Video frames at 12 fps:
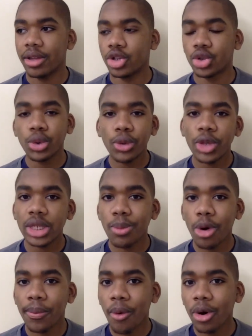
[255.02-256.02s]
truth is
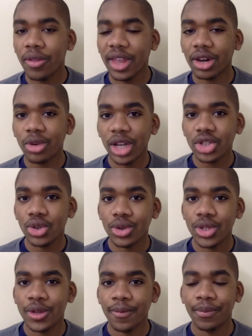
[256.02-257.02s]
more important than
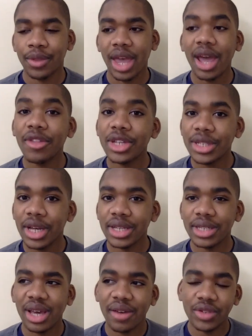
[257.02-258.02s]
credentials. And this
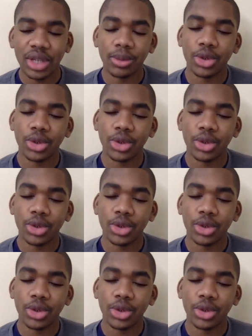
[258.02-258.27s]
does have some